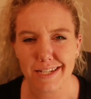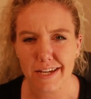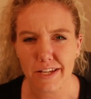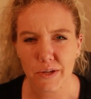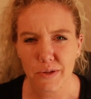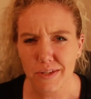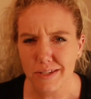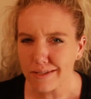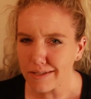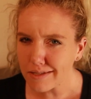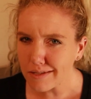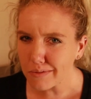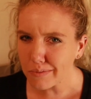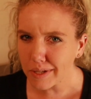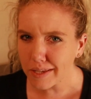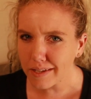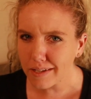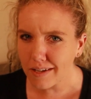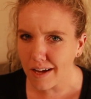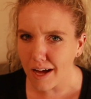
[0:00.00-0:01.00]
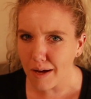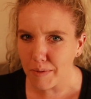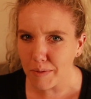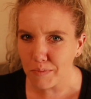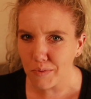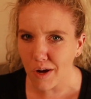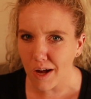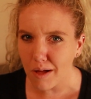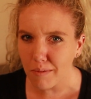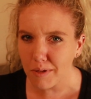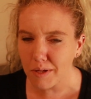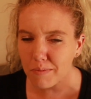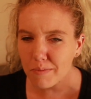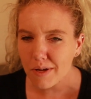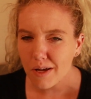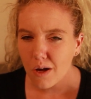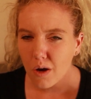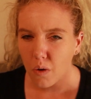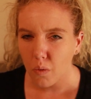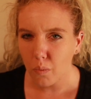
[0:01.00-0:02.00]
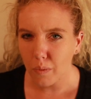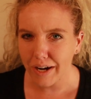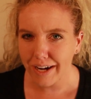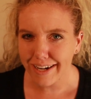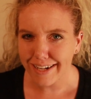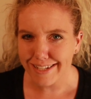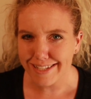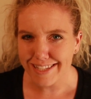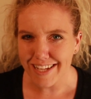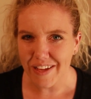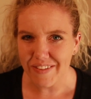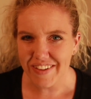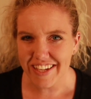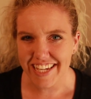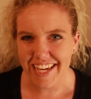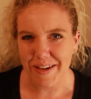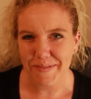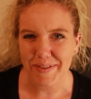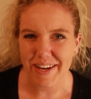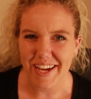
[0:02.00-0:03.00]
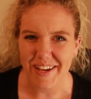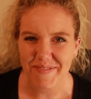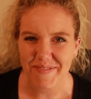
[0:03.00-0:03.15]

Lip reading: I know this is a really common problem. We're going to solve it coming